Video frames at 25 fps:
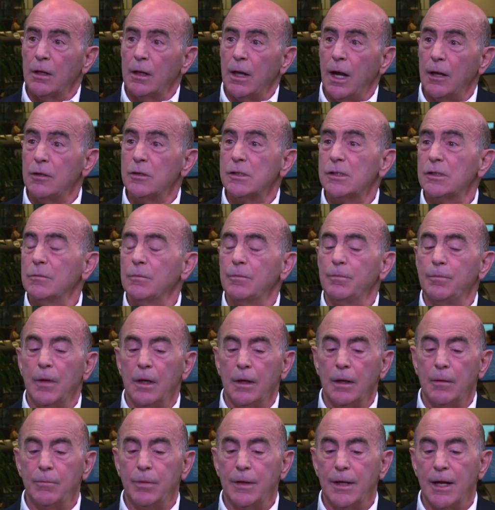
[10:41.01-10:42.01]
I used to
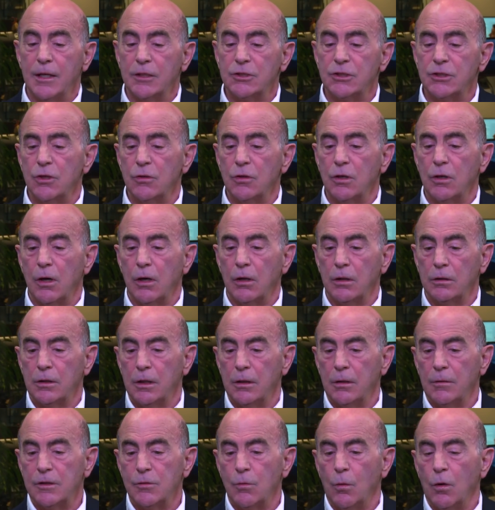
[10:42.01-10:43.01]
uh, be on a show called
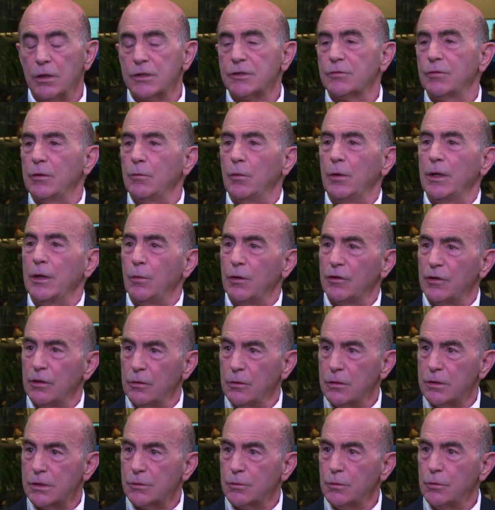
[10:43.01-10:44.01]
uh, Wall Street Week with
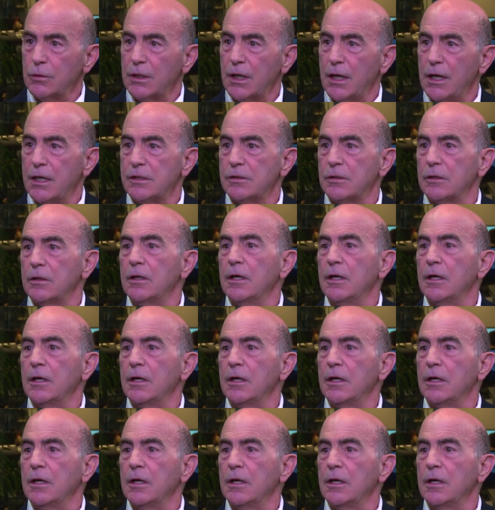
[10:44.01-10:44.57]
Louis Rukeyser.